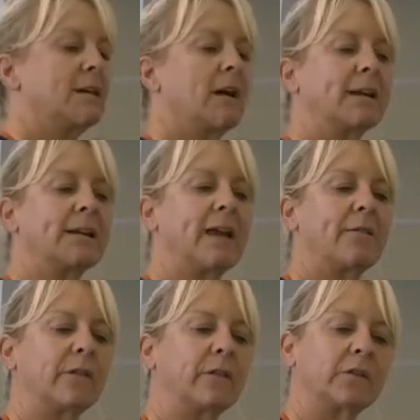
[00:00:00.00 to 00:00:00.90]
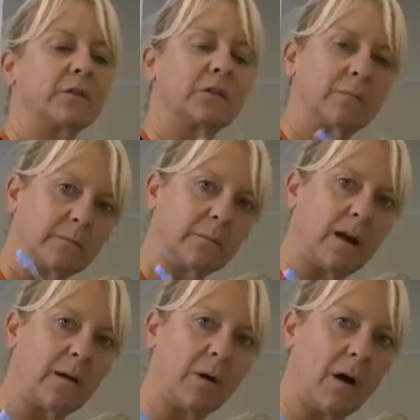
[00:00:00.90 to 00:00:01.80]
now I can have a good
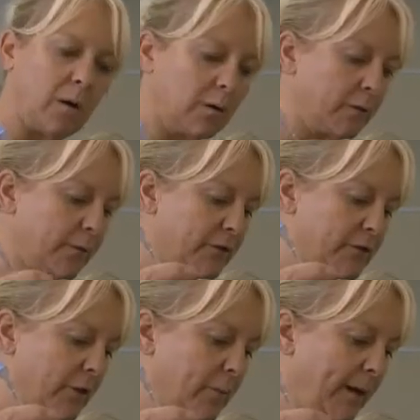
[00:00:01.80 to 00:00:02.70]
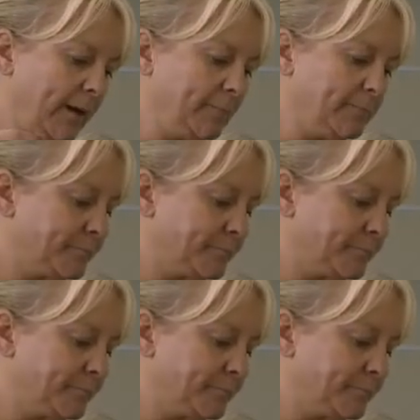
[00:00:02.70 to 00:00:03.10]
hold of the tubing